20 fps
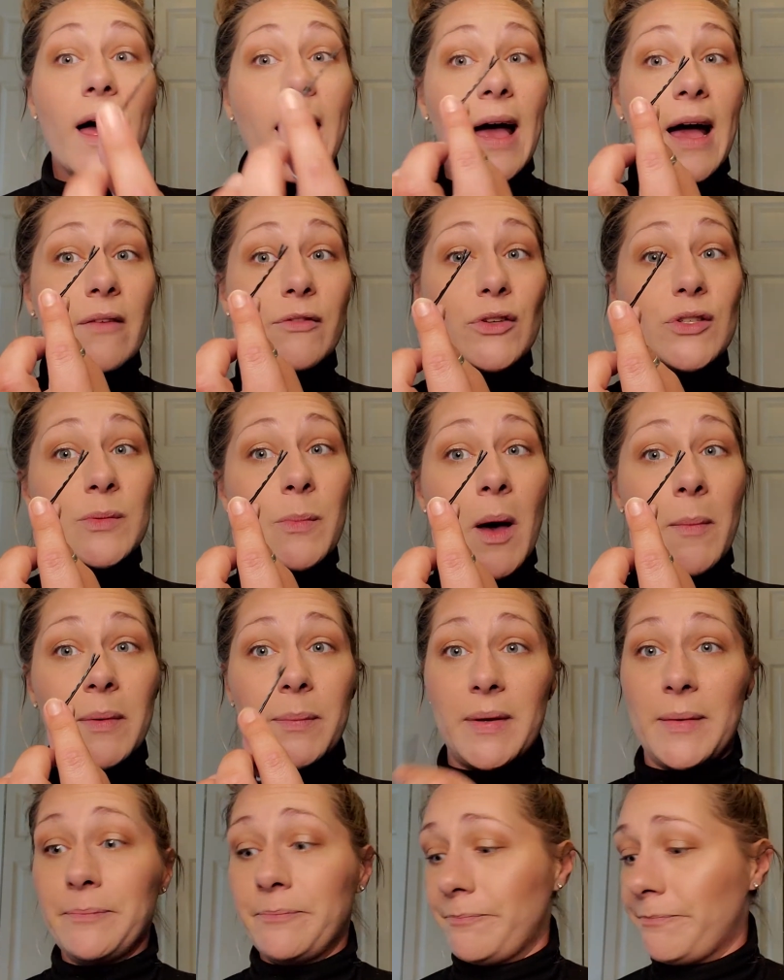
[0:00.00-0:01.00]
I have to use a bobby
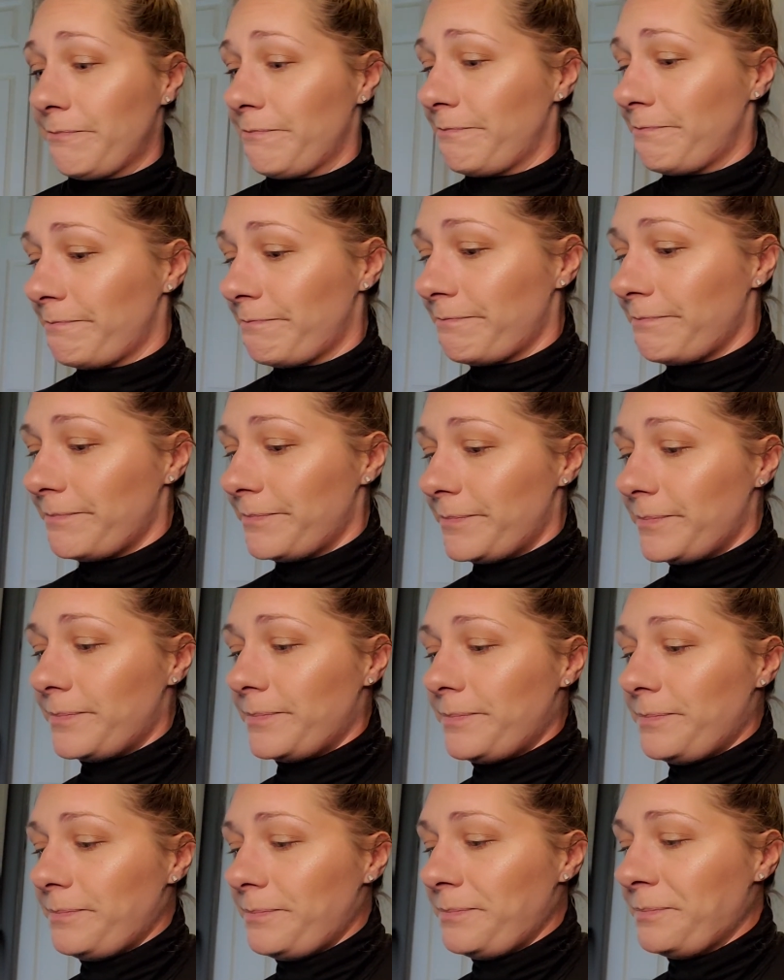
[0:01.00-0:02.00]

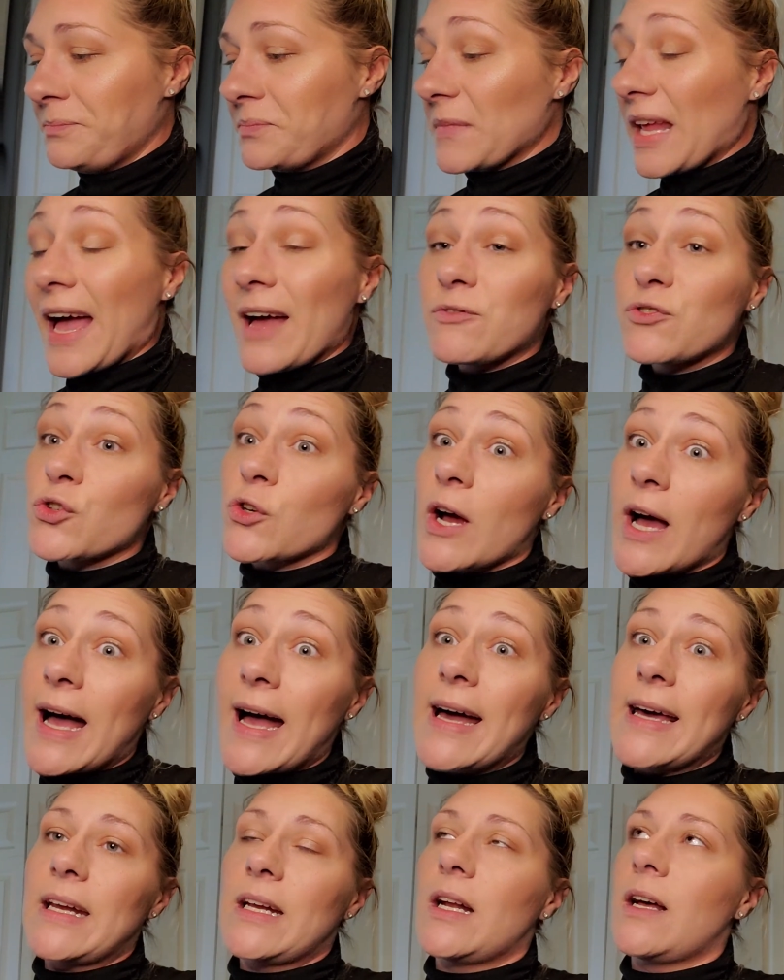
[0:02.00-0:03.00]
pin. I've
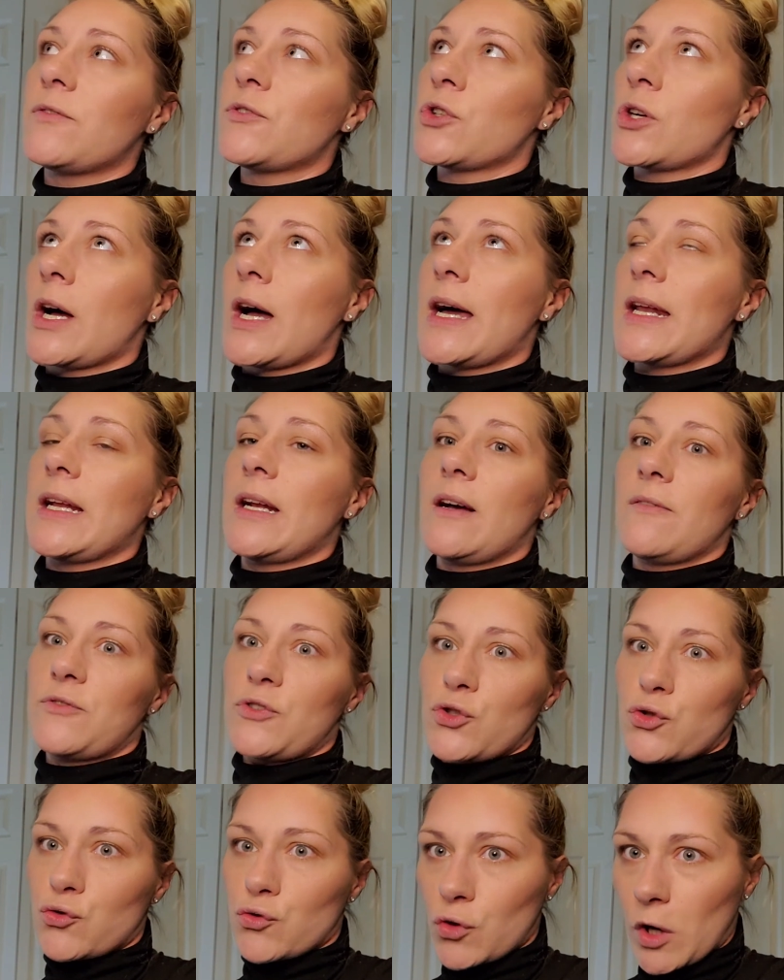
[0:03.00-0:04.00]
tried and I've tried and I've
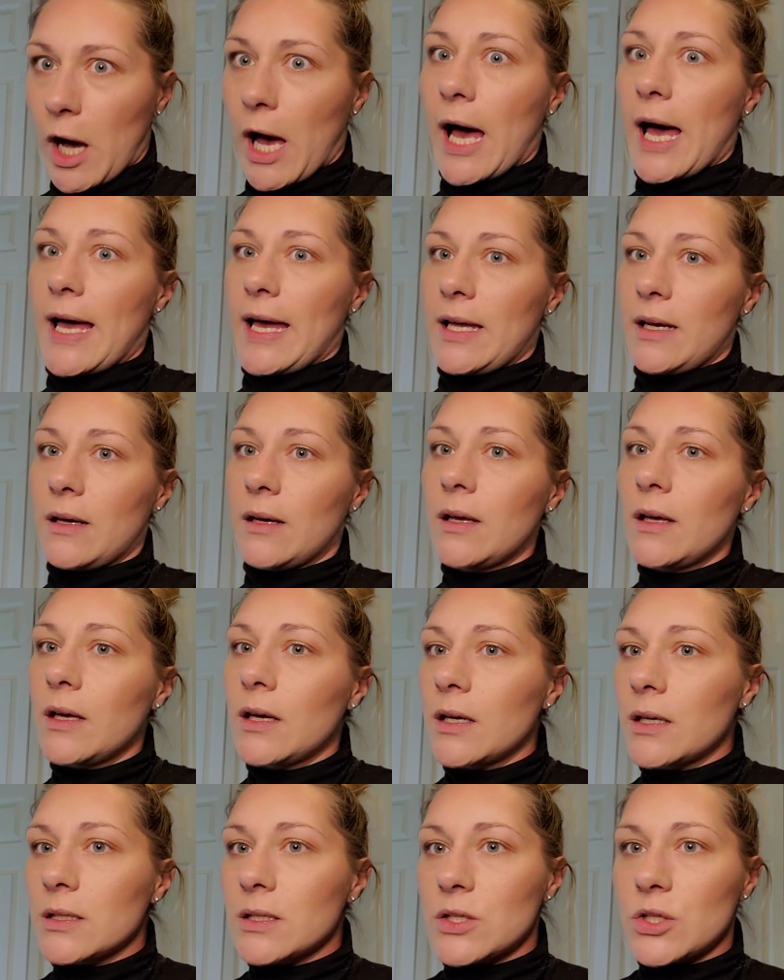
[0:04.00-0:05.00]
tried
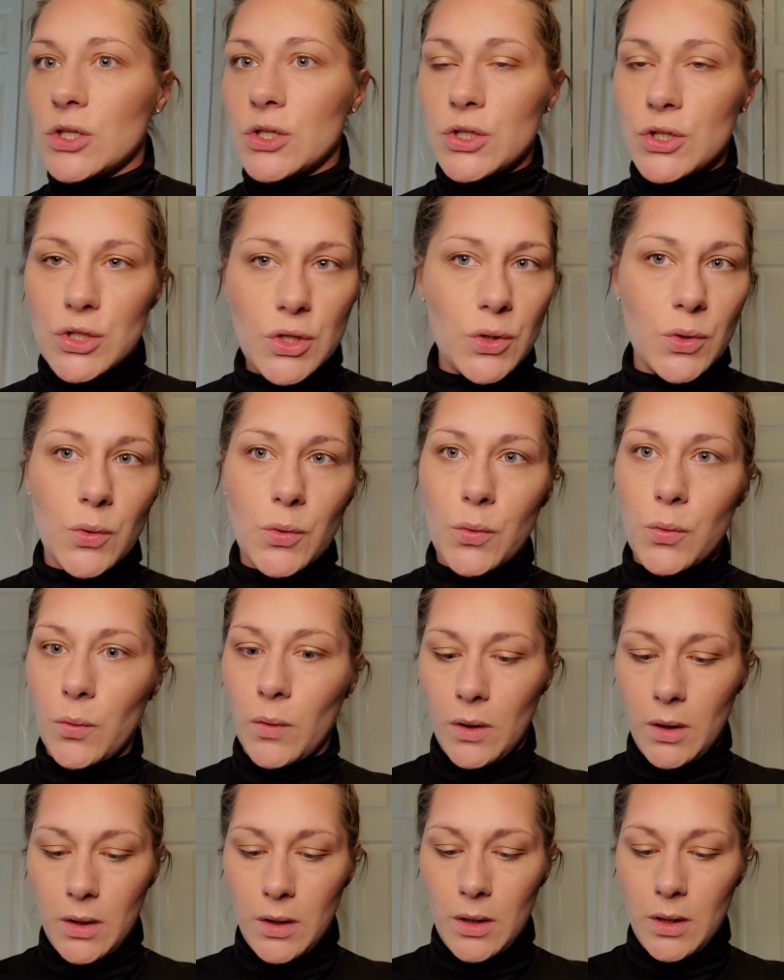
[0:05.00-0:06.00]
to do
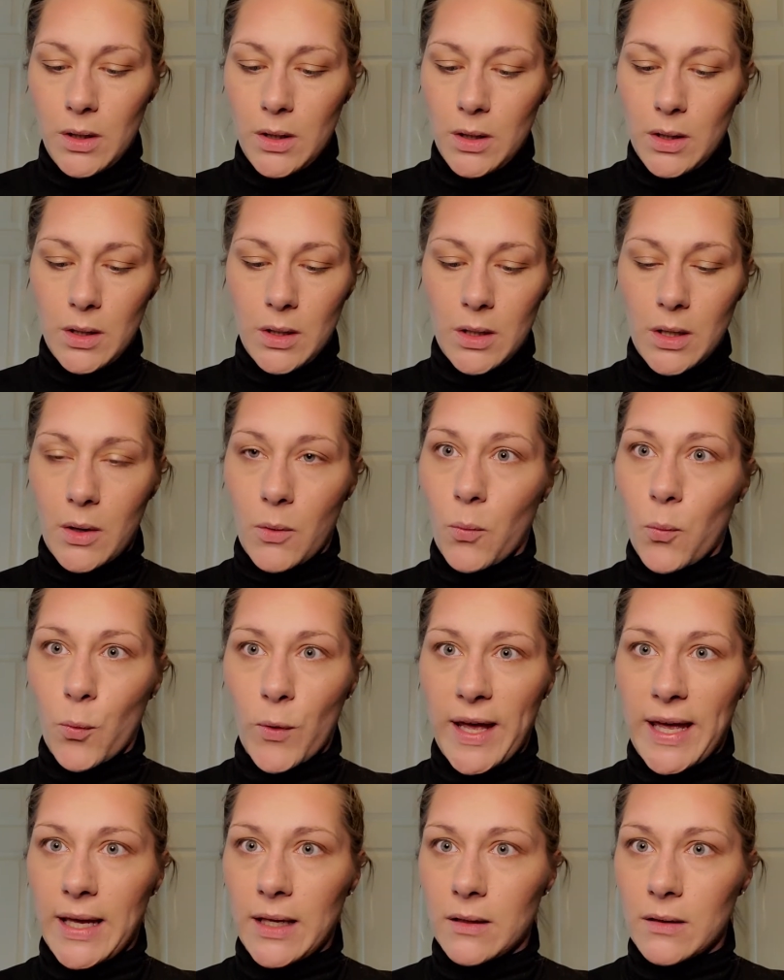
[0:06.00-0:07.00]
a
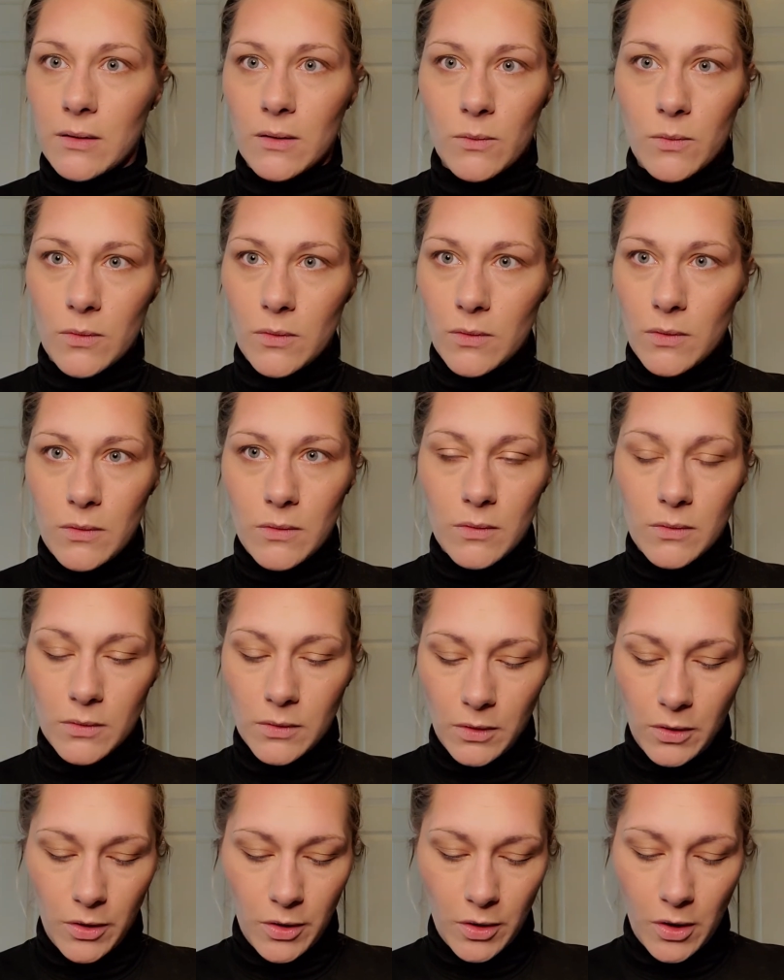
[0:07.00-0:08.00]
winged
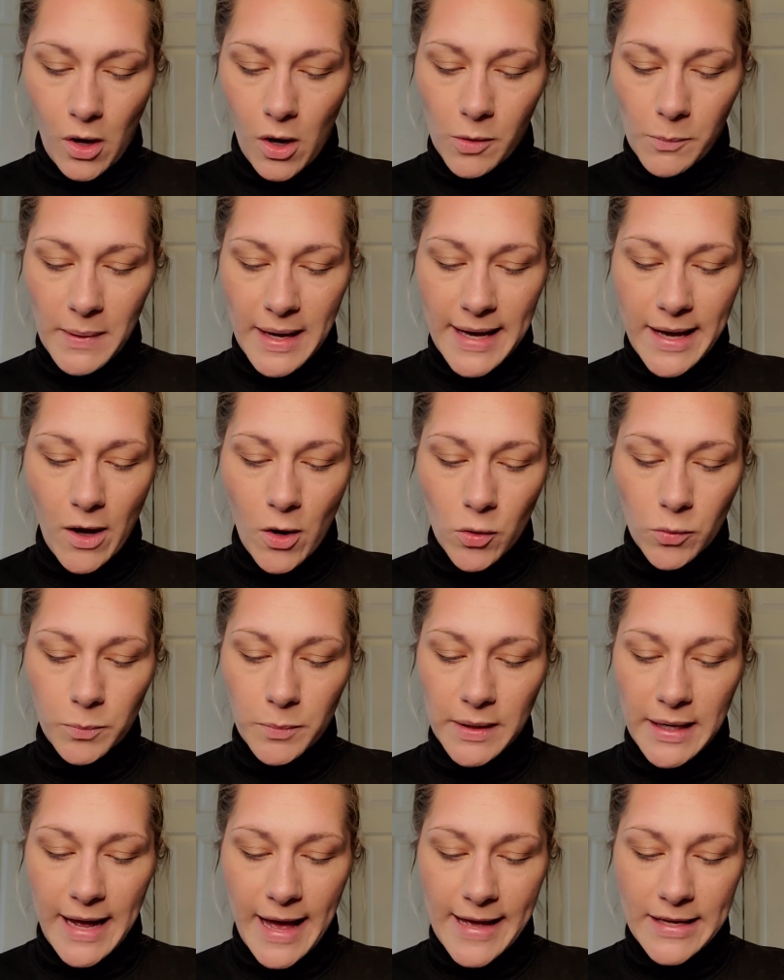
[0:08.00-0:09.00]
look on my own,
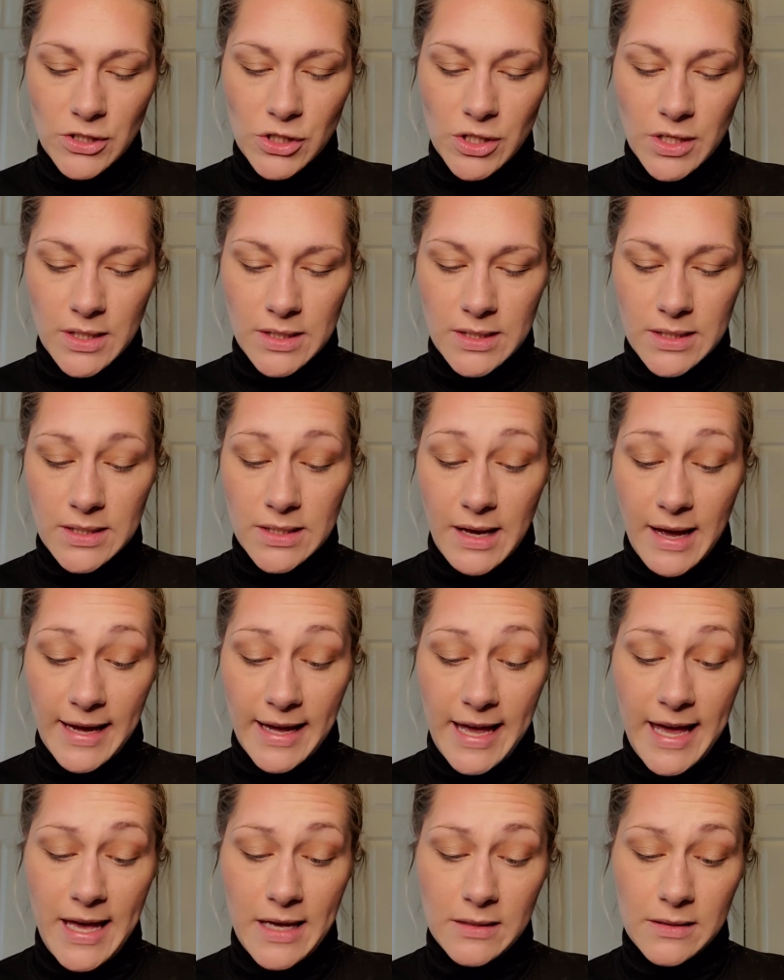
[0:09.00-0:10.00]
but I
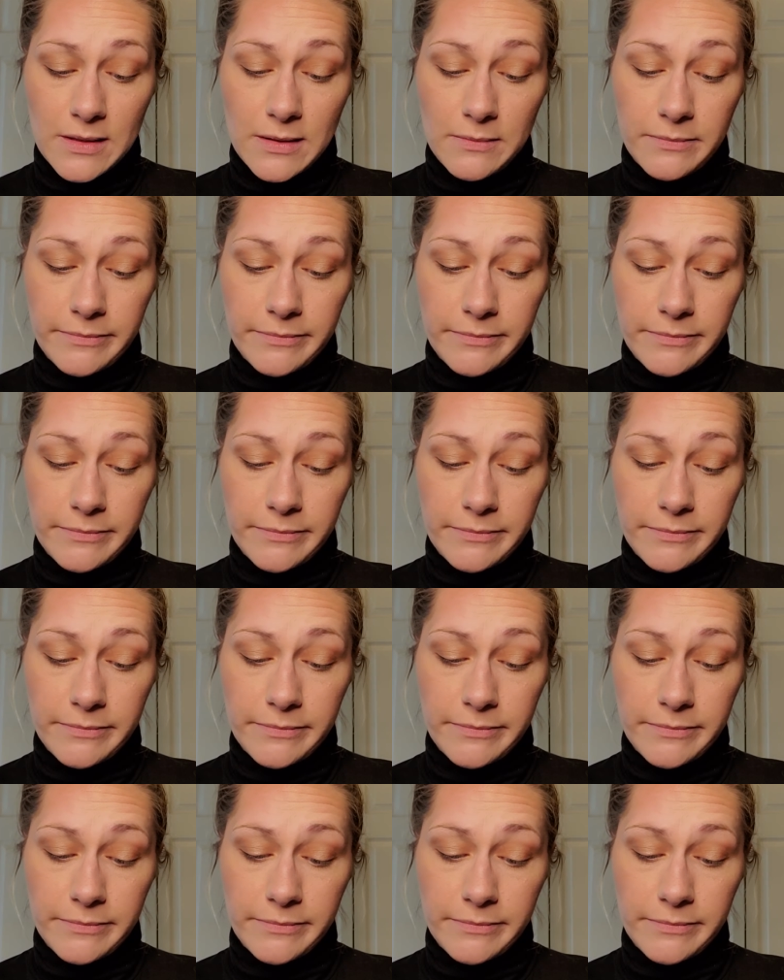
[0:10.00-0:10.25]
can't.